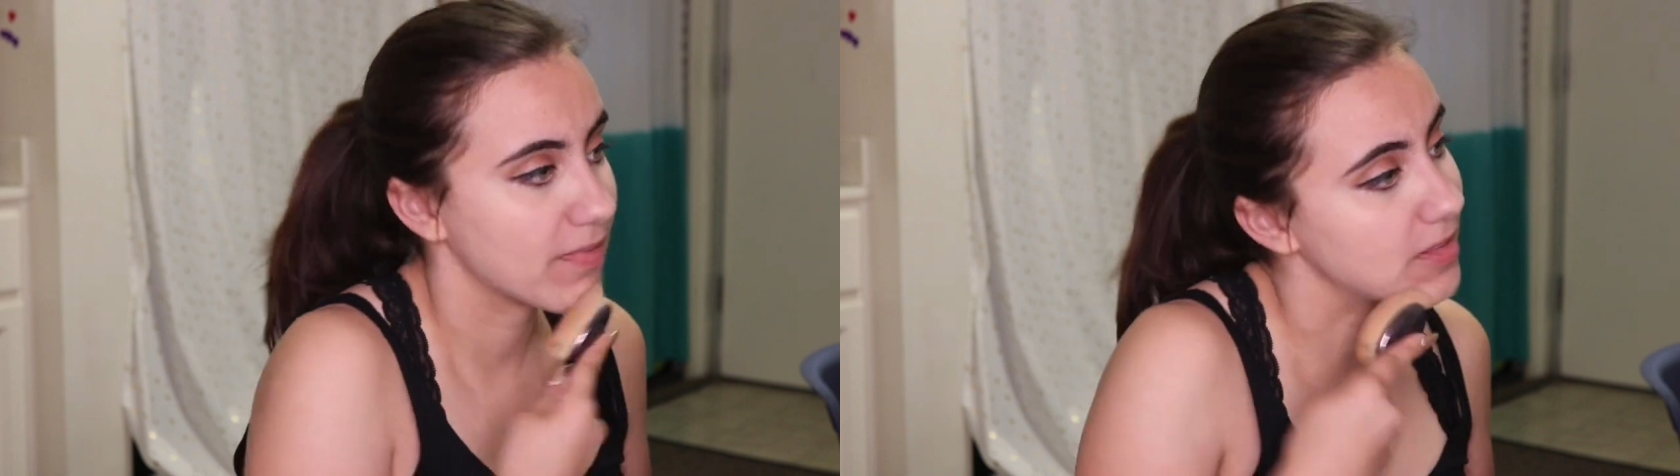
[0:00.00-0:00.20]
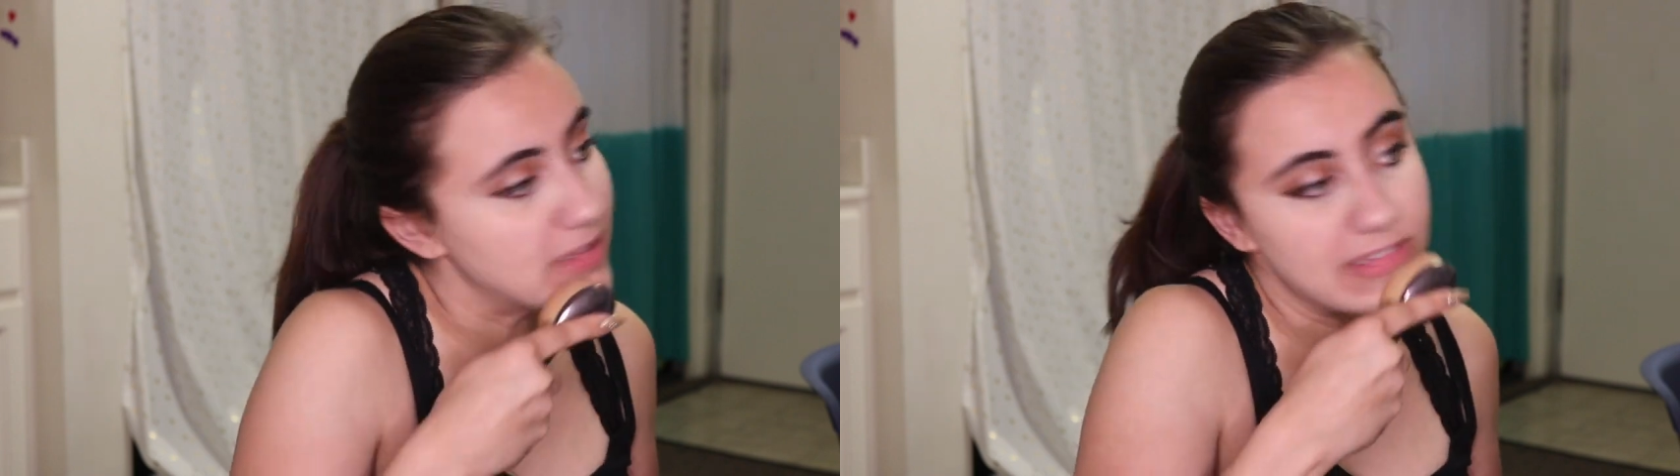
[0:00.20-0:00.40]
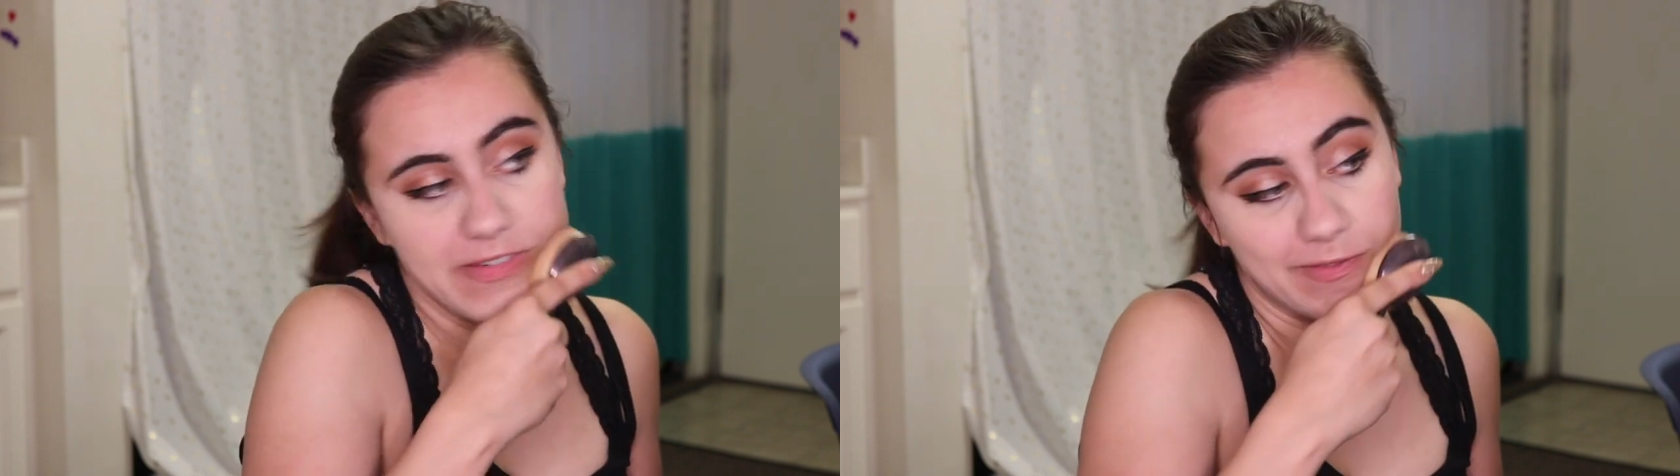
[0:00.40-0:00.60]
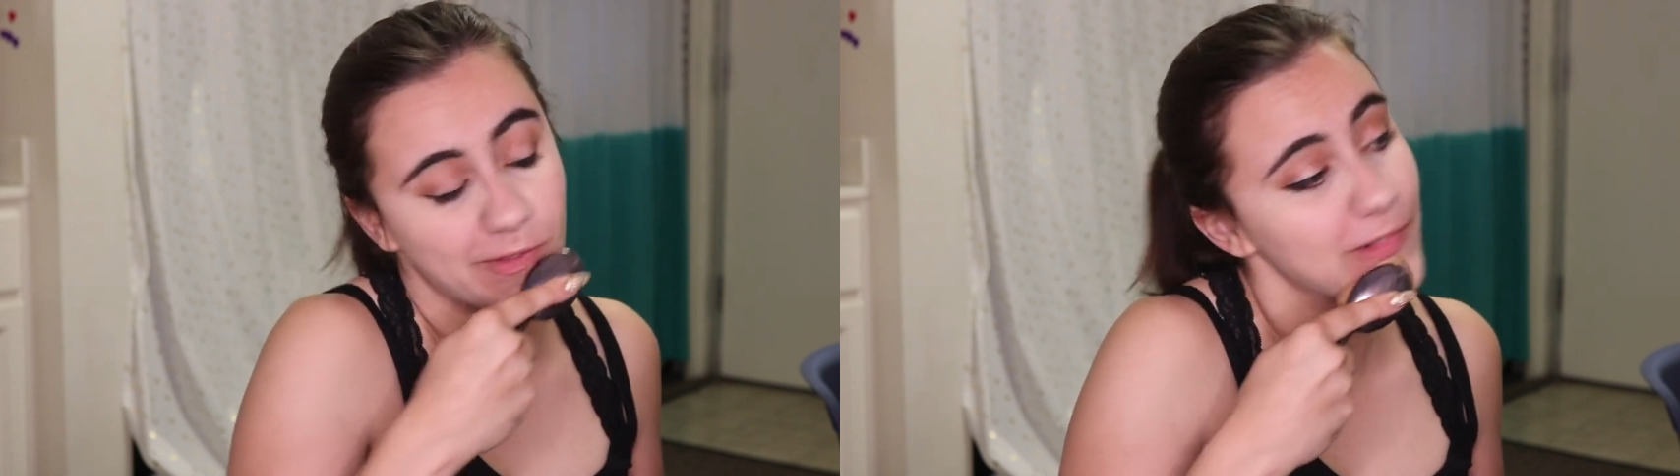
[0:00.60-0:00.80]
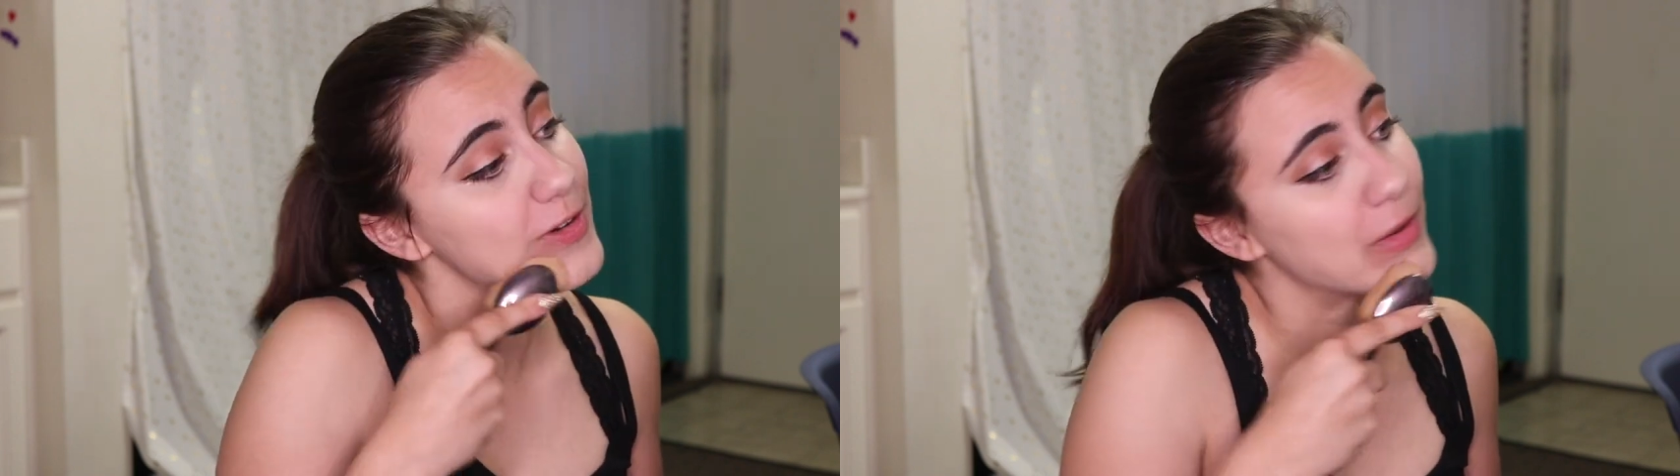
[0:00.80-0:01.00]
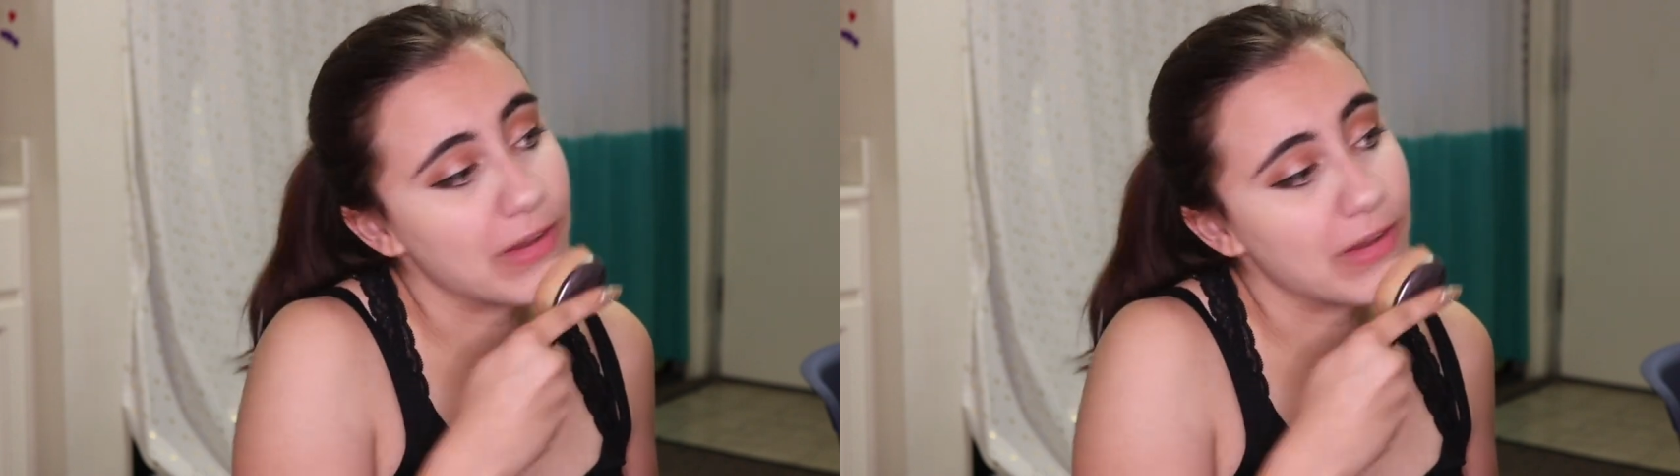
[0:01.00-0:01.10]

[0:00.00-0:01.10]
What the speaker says: It's a full